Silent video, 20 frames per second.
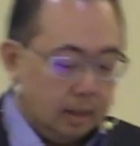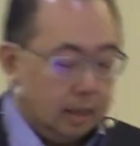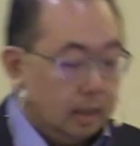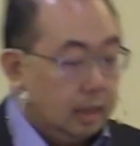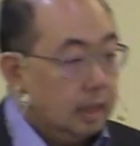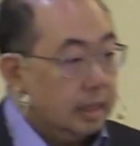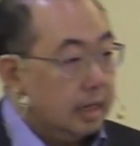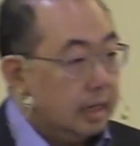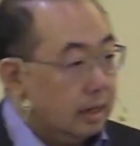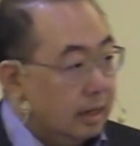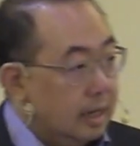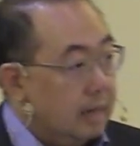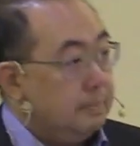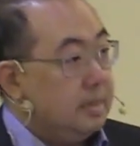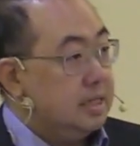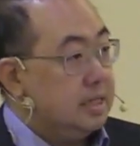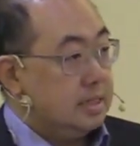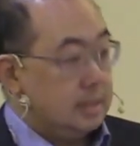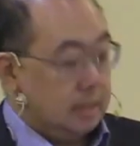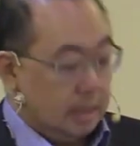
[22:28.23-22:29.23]
Now, let
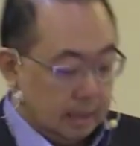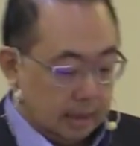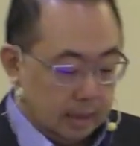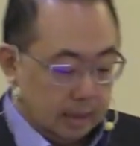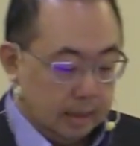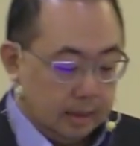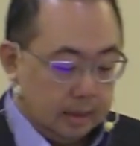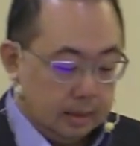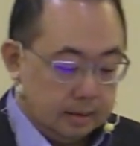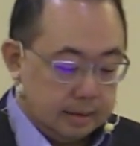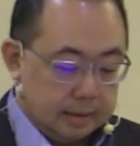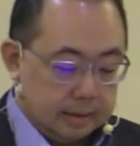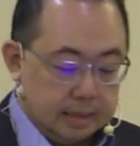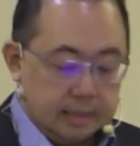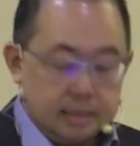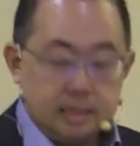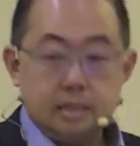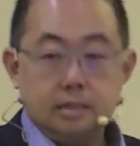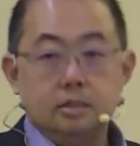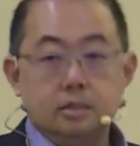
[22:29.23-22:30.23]
me say that
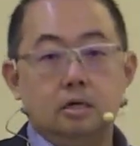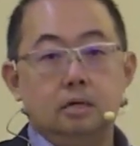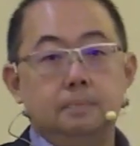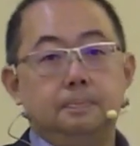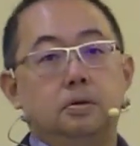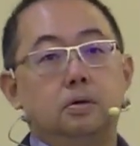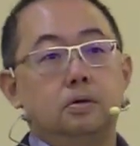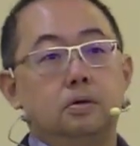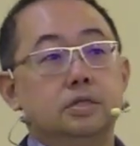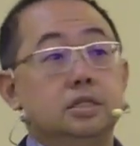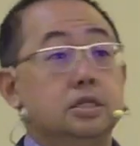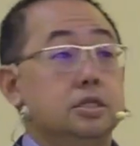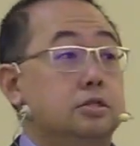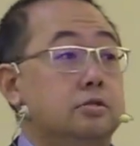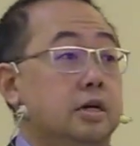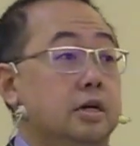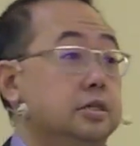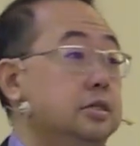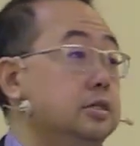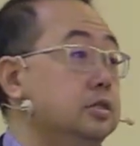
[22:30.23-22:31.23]
this is not Paul's
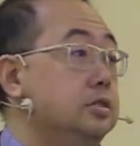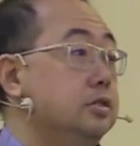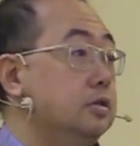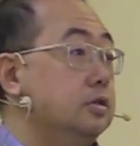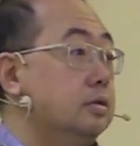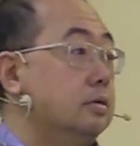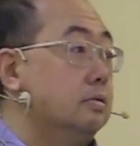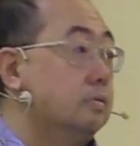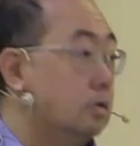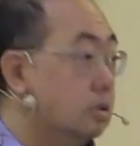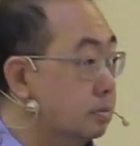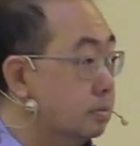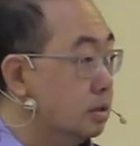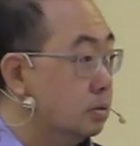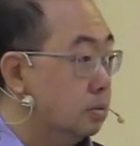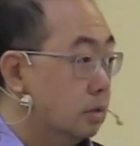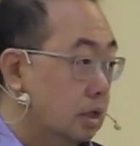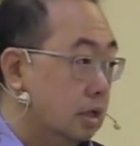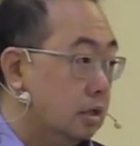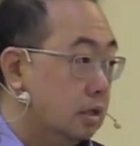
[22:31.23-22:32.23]
instructions to the
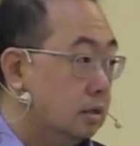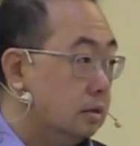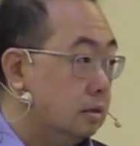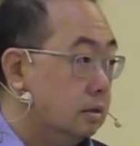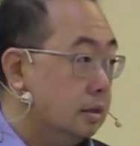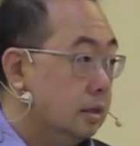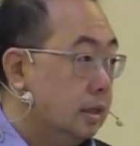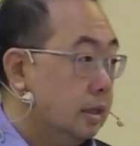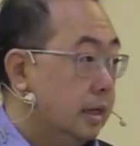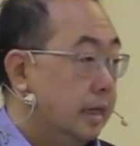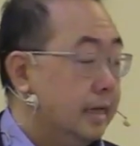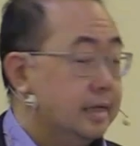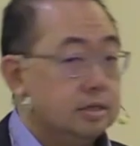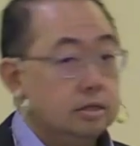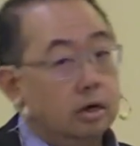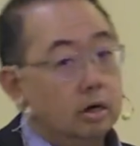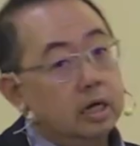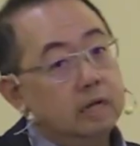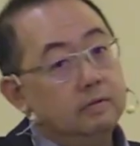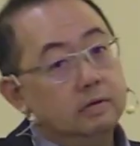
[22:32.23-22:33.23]
Roman world. It's
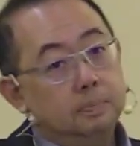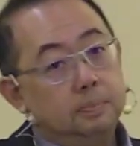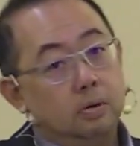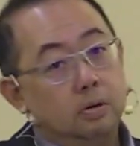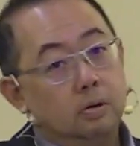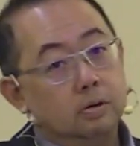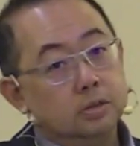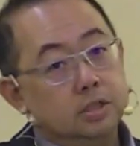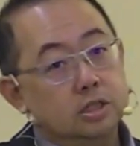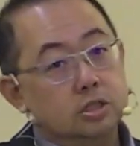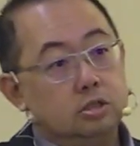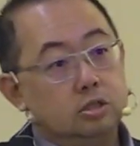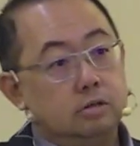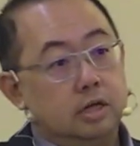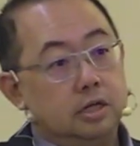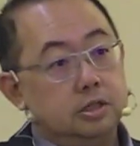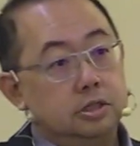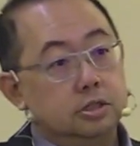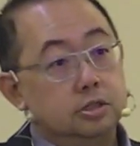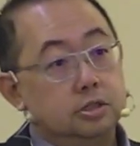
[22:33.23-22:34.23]
not even Paul's
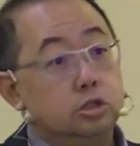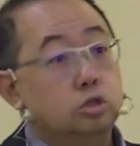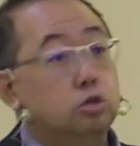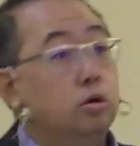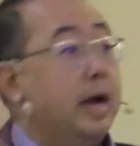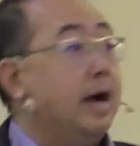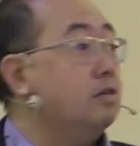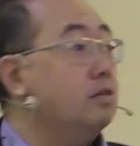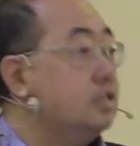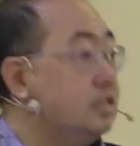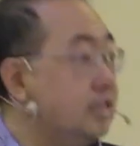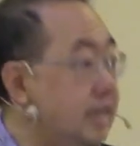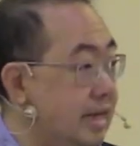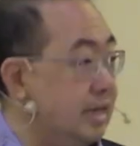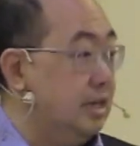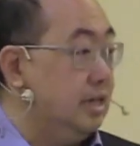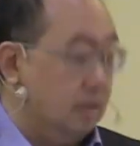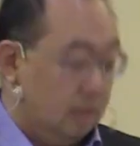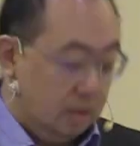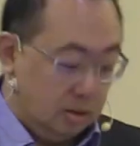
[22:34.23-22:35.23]
instructions to our
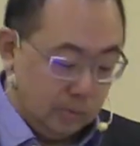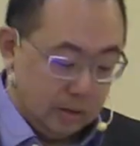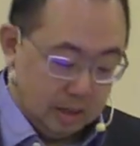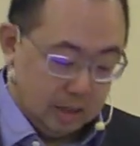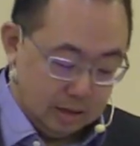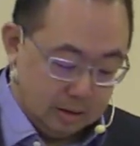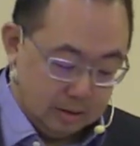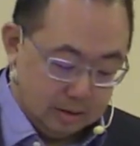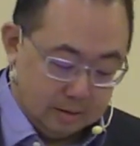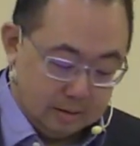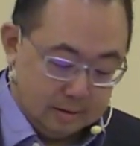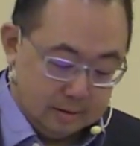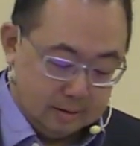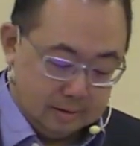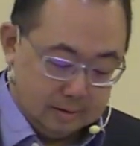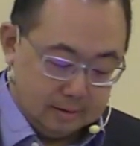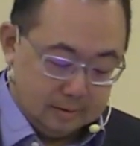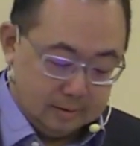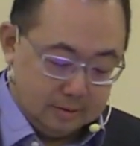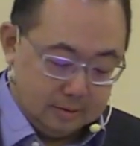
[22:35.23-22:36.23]
secular world,
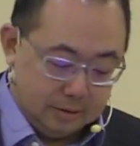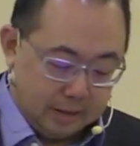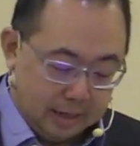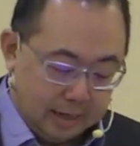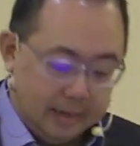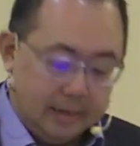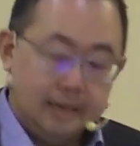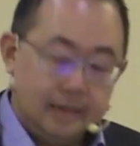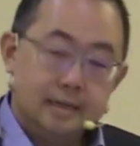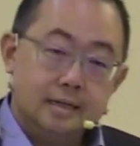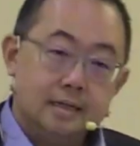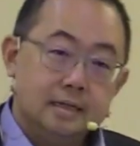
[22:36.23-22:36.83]
okay?